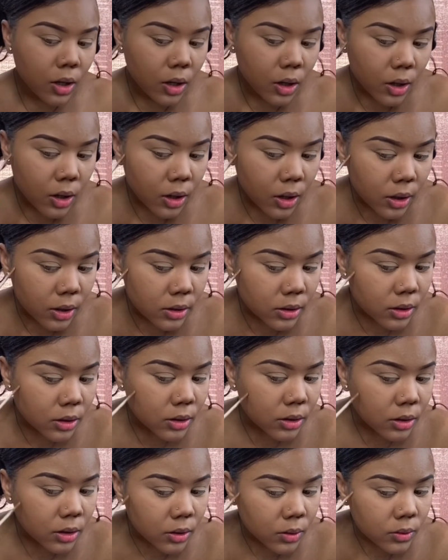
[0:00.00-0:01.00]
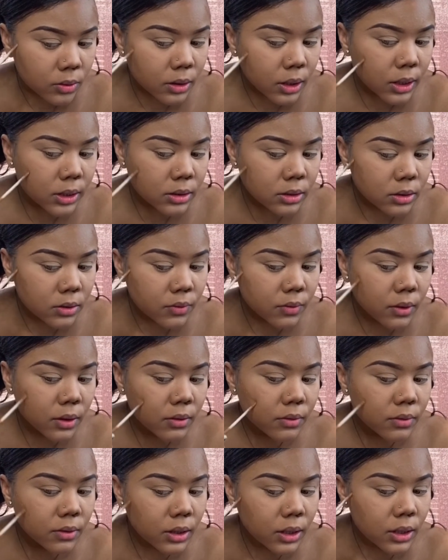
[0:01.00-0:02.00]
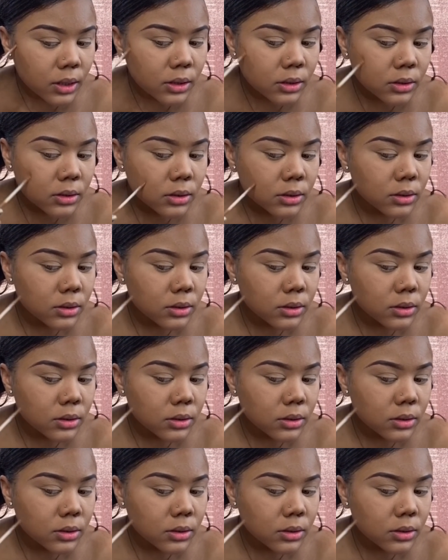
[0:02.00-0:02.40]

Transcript: on the low lights of our face